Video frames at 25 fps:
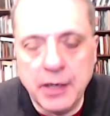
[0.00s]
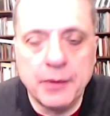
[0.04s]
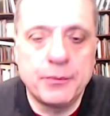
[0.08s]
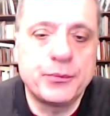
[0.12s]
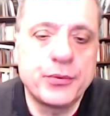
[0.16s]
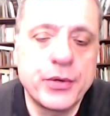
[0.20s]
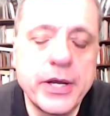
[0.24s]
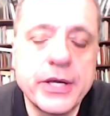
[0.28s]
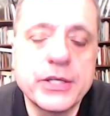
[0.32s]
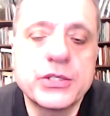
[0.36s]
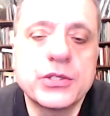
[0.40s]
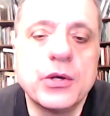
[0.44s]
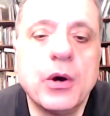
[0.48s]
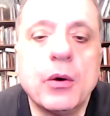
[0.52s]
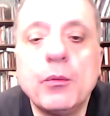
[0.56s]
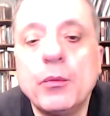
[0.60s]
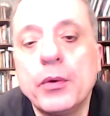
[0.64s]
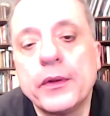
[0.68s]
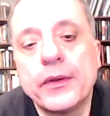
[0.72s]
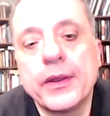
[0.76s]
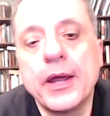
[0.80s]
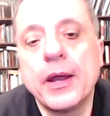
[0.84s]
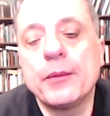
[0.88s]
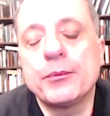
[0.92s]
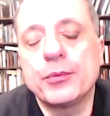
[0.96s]
press on
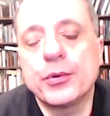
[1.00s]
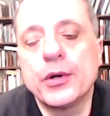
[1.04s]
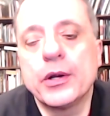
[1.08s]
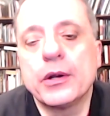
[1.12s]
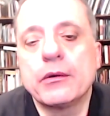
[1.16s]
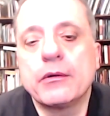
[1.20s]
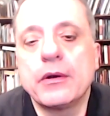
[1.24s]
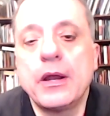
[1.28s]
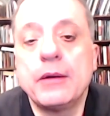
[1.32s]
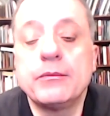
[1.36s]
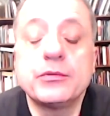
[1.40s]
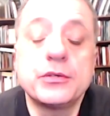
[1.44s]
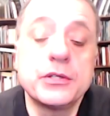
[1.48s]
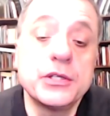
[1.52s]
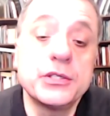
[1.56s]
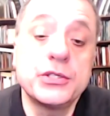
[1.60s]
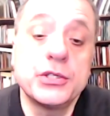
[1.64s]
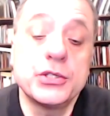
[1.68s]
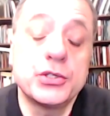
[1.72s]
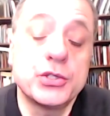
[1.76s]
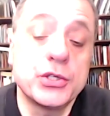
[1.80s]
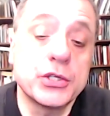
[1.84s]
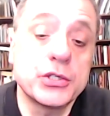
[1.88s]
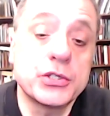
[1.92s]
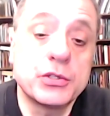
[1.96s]
with that program, this
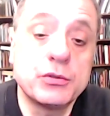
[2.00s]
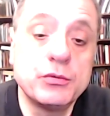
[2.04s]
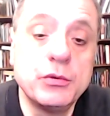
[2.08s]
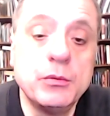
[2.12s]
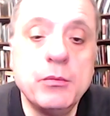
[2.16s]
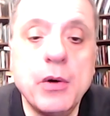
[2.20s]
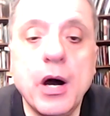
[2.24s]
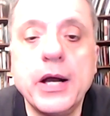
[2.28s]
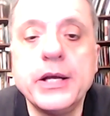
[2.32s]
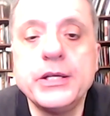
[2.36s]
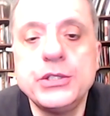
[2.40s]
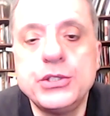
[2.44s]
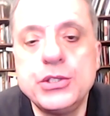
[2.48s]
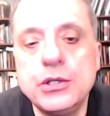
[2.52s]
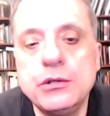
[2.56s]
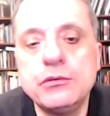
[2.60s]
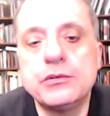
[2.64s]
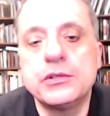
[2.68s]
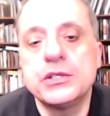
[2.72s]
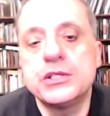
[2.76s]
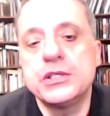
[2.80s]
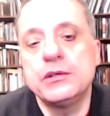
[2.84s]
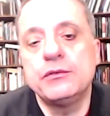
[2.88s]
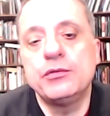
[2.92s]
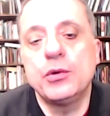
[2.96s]
is just to remind you
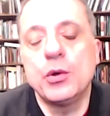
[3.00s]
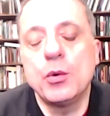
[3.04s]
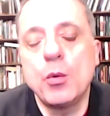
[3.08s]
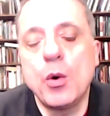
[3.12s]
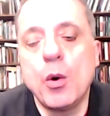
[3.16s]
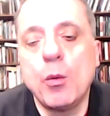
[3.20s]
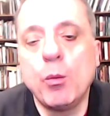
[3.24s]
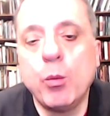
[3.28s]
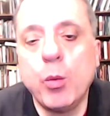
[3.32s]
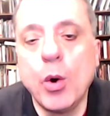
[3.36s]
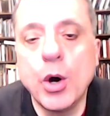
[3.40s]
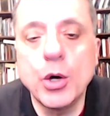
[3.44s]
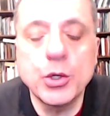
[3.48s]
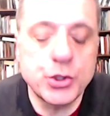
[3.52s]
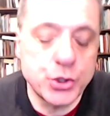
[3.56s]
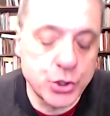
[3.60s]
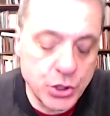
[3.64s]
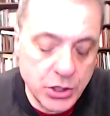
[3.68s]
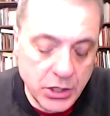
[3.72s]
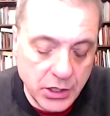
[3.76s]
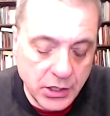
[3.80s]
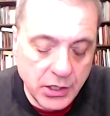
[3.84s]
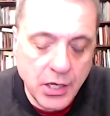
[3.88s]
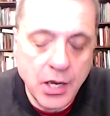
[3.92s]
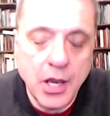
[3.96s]
that if you are
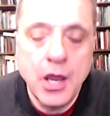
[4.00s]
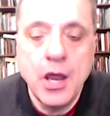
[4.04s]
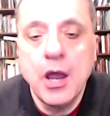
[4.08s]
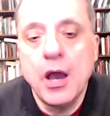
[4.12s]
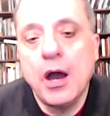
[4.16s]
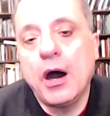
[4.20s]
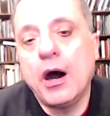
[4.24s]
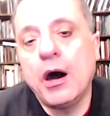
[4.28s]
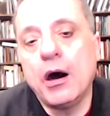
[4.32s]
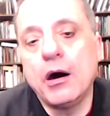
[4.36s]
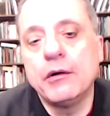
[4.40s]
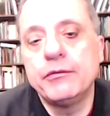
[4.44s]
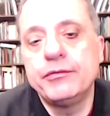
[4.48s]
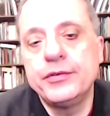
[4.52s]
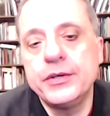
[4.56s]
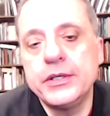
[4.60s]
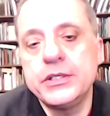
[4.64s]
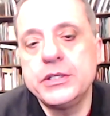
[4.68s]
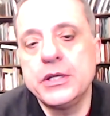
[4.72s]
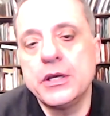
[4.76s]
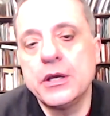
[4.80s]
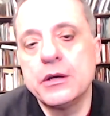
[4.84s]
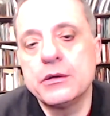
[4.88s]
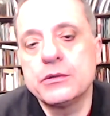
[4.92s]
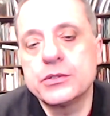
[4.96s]
watching our
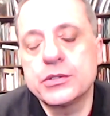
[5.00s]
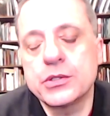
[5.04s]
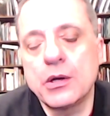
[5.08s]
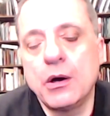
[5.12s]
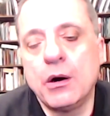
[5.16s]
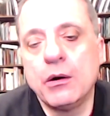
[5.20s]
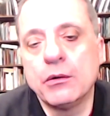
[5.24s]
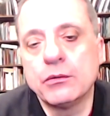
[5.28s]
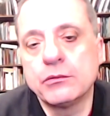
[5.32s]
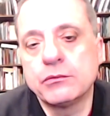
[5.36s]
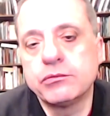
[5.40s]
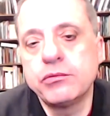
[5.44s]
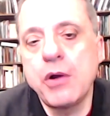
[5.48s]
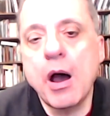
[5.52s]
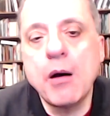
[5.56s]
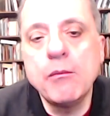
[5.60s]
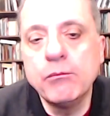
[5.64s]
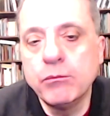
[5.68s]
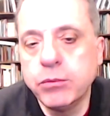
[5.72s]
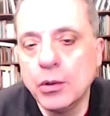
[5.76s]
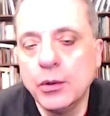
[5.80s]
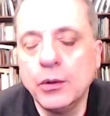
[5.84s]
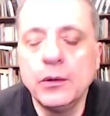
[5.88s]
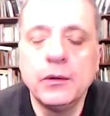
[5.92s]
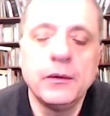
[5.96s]
videos on
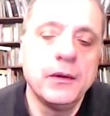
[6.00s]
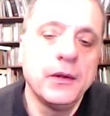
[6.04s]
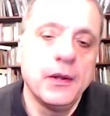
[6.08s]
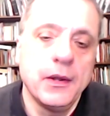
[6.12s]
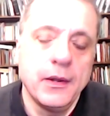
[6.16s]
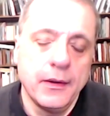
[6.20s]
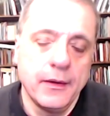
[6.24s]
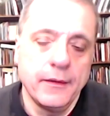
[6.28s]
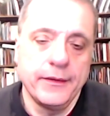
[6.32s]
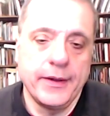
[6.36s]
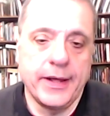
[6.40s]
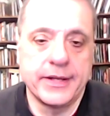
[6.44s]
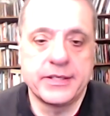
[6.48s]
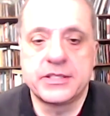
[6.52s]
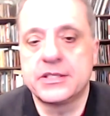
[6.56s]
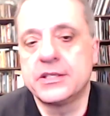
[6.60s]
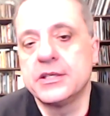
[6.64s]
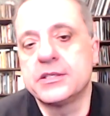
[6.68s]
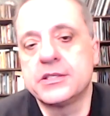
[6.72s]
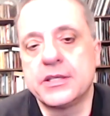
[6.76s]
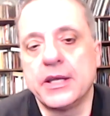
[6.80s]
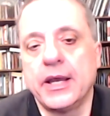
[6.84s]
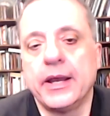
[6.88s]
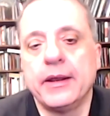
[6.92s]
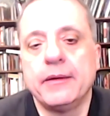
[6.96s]
Rumble, that's to
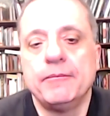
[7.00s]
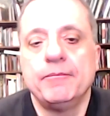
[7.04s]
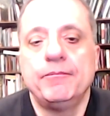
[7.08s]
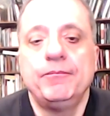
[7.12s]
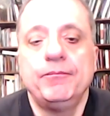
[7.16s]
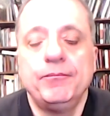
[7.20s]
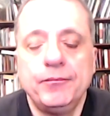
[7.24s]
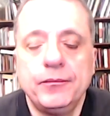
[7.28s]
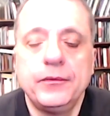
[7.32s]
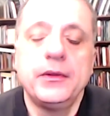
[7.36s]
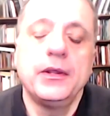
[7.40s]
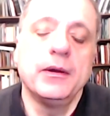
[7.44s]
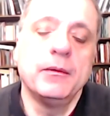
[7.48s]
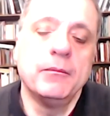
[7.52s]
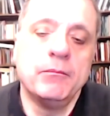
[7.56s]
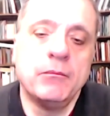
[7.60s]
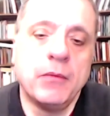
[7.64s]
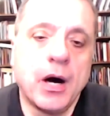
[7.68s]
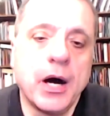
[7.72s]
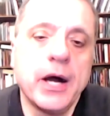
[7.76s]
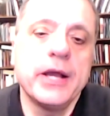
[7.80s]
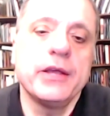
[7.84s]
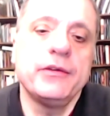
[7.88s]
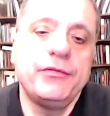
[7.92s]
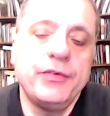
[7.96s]
say
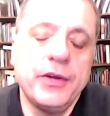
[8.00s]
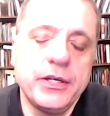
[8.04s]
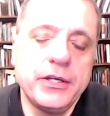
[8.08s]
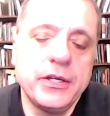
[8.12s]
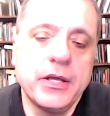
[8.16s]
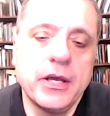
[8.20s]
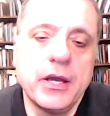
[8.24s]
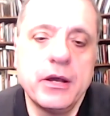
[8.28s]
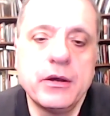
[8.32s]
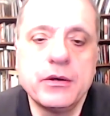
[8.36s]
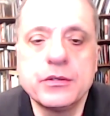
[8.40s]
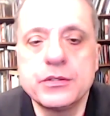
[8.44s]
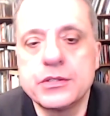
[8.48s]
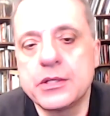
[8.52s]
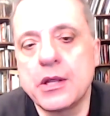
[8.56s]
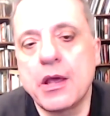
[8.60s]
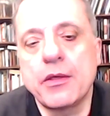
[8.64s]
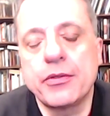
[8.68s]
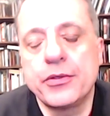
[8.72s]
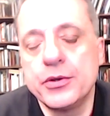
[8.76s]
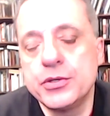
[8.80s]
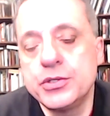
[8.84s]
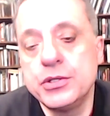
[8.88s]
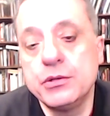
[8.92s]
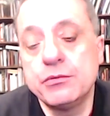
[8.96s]
my videos,
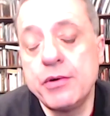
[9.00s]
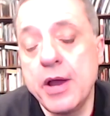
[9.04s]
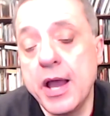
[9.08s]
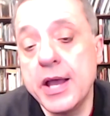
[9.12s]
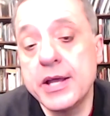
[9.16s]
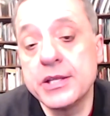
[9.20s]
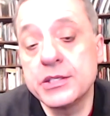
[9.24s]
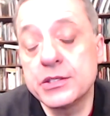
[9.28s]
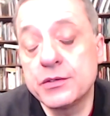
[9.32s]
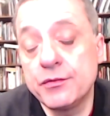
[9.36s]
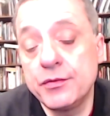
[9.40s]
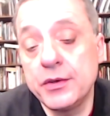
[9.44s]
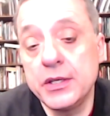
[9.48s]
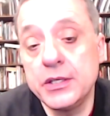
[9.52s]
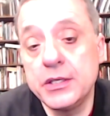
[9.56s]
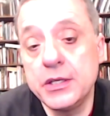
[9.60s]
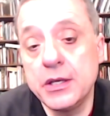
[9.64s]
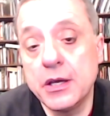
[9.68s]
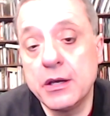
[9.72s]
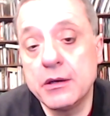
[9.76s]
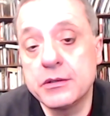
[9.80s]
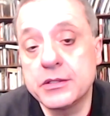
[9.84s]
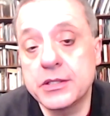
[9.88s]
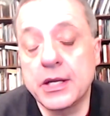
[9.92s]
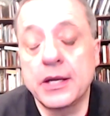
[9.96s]
The Duran's
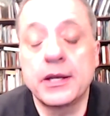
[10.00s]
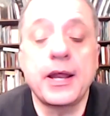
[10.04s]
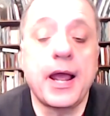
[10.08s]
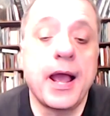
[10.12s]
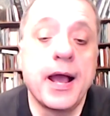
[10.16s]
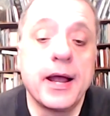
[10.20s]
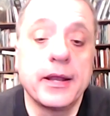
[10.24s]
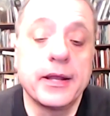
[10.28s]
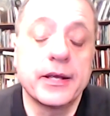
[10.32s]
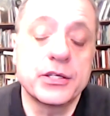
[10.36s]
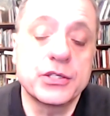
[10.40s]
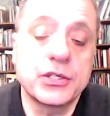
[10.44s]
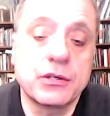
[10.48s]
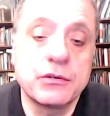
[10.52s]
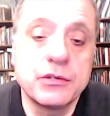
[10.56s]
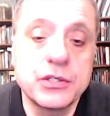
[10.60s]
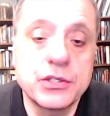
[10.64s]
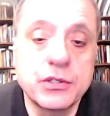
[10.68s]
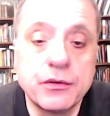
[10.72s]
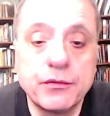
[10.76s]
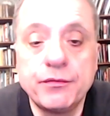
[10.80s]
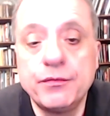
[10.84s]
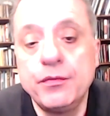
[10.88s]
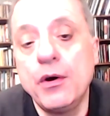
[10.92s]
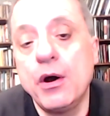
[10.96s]
videos and Alex
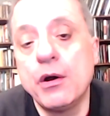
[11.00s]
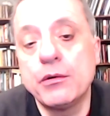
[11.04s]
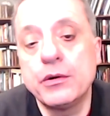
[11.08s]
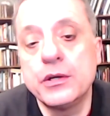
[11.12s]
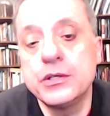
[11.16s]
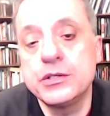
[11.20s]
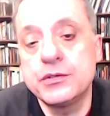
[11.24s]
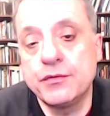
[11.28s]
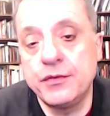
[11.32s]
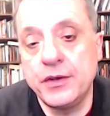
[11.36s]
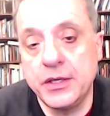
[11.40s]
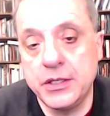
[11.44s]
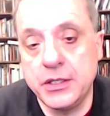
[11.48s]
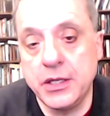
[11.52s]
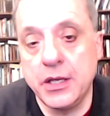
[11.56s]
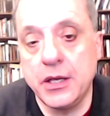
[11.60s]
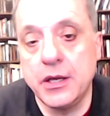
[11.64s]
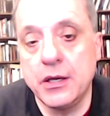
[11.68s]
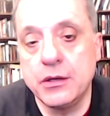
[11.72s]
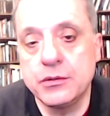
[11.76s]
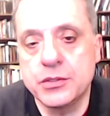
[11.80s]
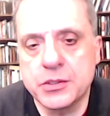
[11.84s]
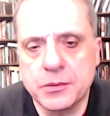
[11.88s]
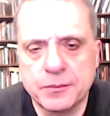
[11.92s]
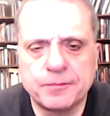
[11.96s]
Christoforou's
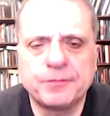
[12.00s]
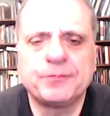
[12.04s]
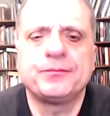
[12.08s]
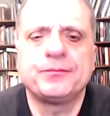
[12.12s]
videos,